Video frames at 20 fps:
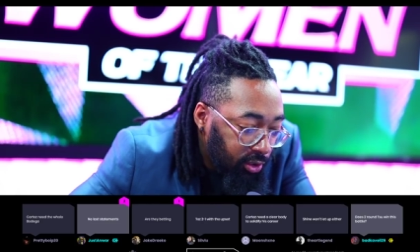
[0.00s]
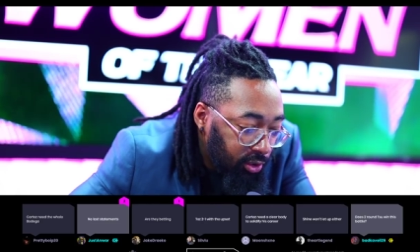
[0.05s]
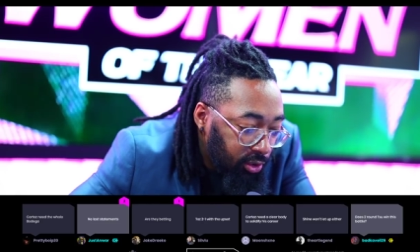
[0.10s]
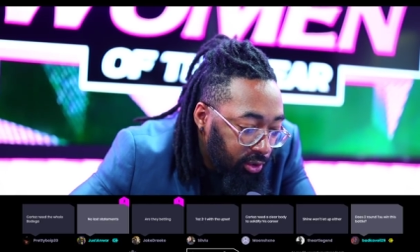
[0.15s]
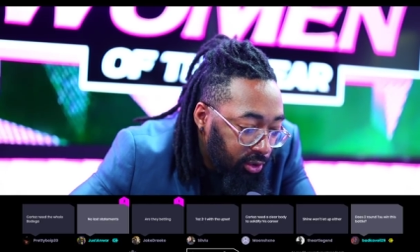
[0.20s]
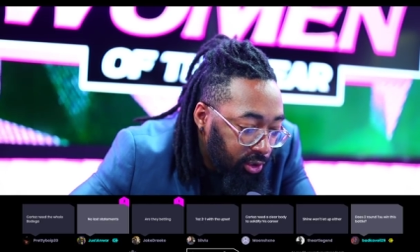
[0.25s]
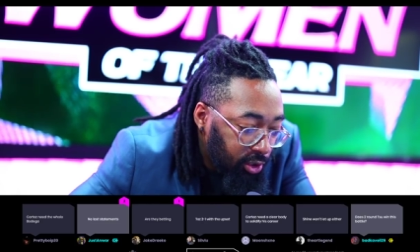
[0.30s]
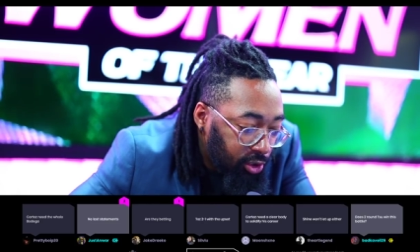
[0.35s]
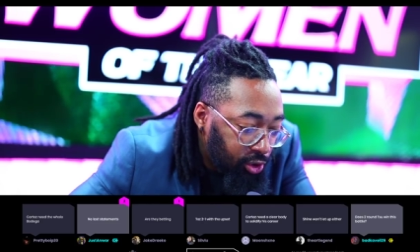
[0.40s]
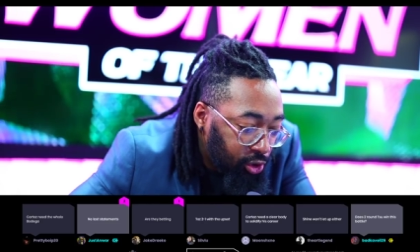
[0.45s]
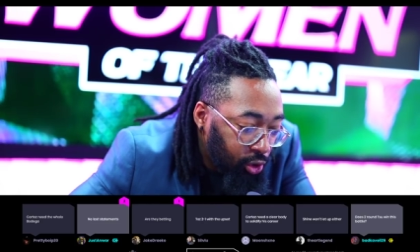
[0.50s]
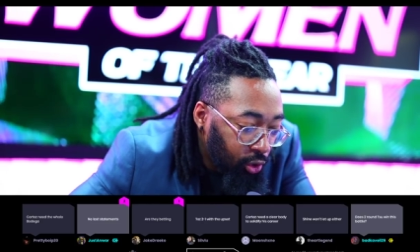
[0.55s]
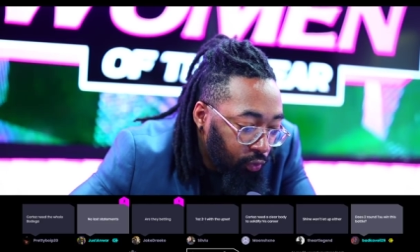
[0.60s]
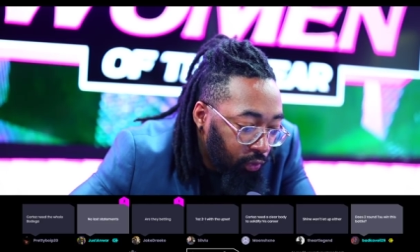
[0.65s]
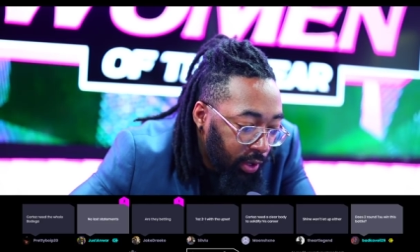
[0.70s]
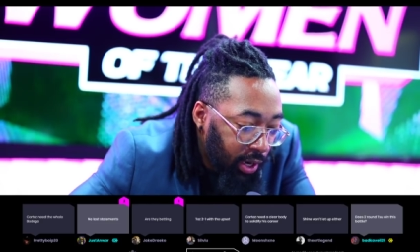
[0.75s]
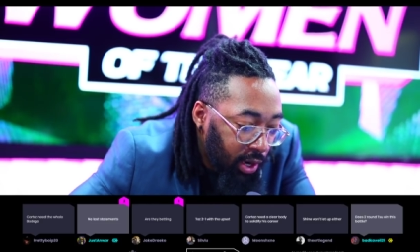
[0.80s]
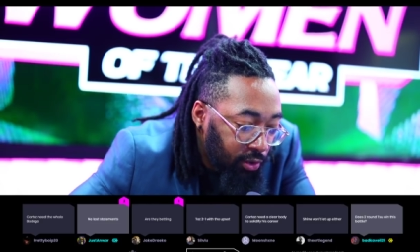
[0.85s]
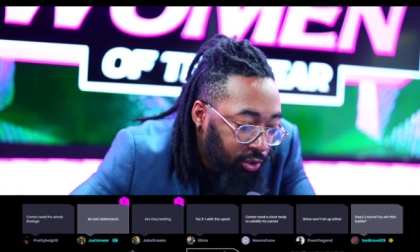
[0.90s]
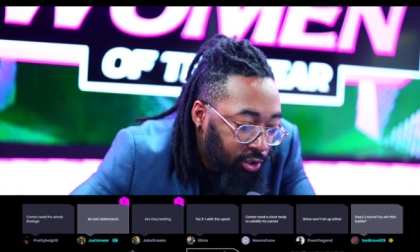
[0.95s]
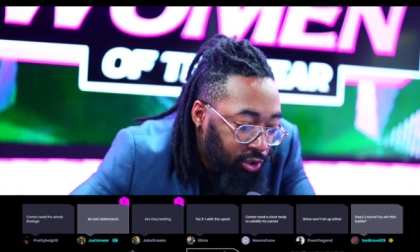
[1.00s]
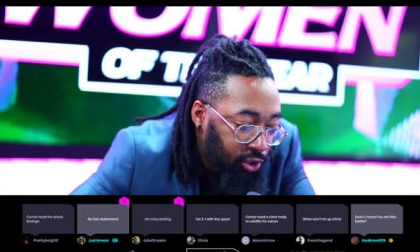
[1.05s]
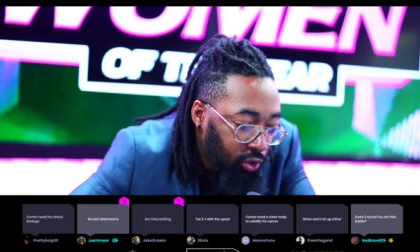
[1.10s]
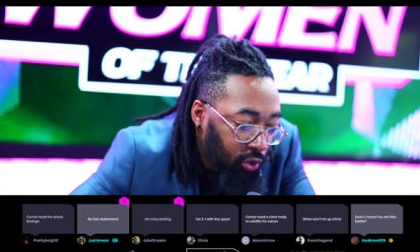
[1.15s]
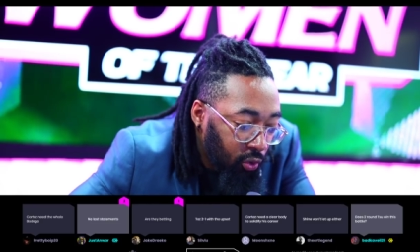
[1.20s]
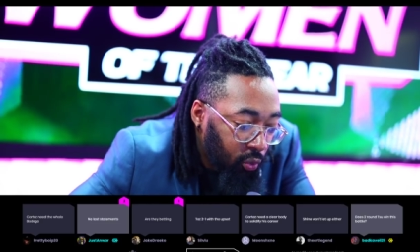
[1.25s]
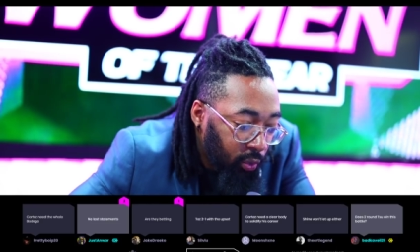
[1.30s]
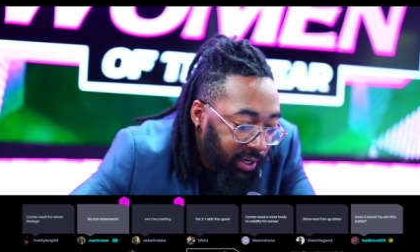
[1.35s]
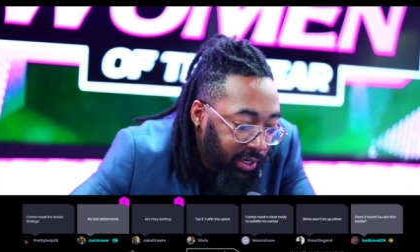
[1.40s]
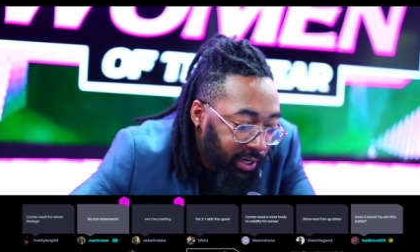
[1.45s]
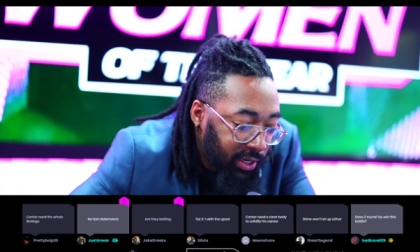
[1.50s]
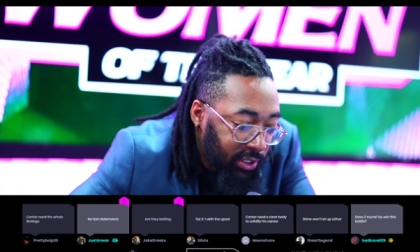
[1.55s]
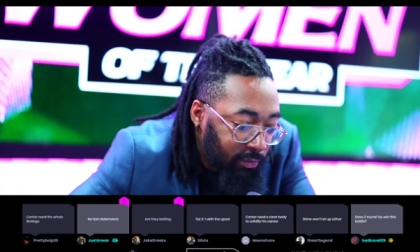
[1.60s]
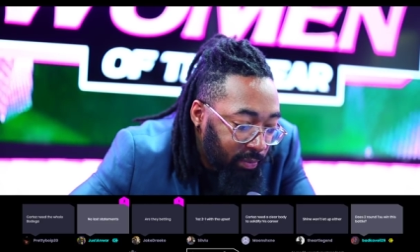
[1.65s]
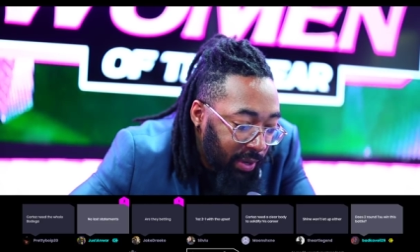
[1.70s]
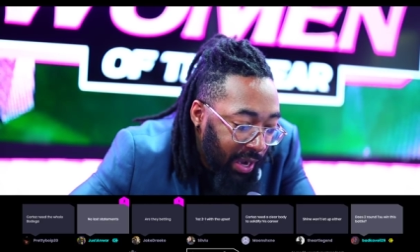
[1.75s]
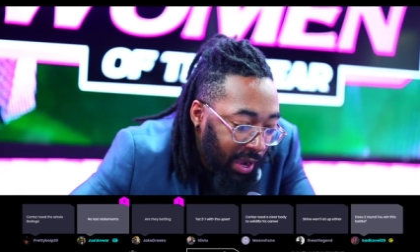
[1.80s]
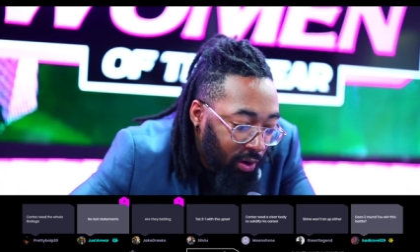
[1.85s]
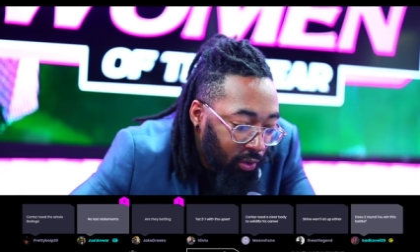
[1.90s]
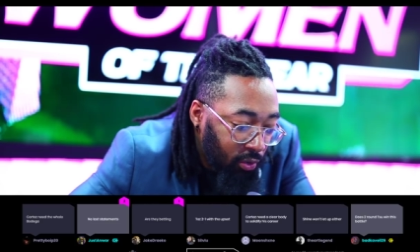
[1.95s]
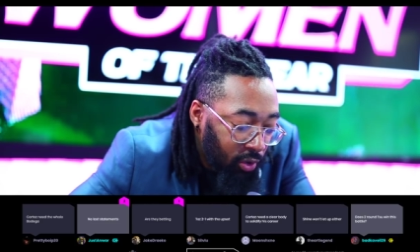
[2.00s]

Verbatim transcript: does two rounds two win this battle?